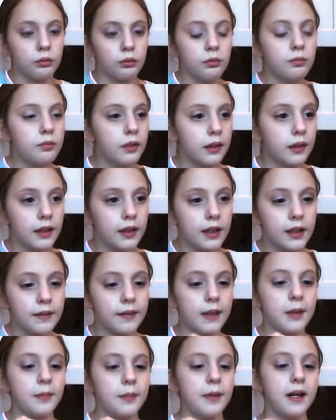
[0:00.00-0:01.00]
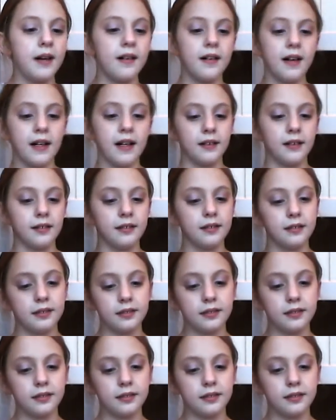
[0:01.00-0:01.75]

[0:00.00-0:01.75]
Ooh, leave it in my eye.